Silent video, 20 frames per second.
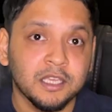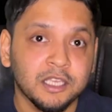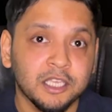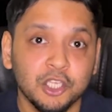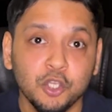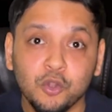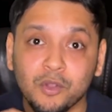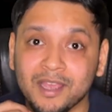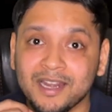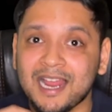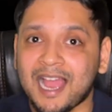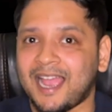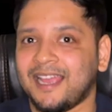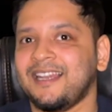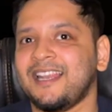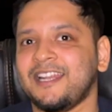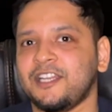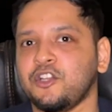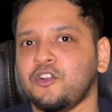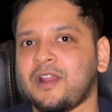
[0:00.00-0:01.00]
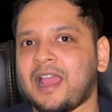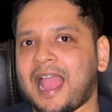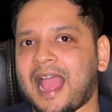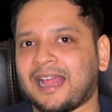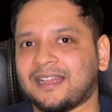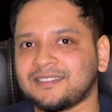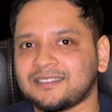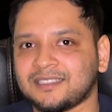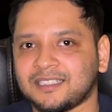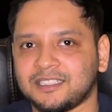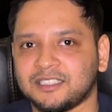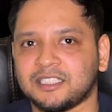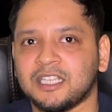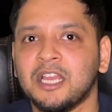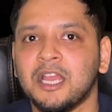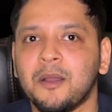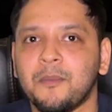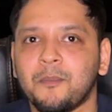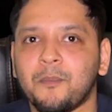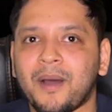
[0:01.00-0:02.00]
You can highlight your answers
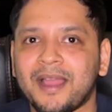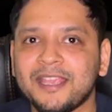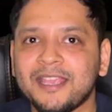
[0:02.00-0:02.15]
by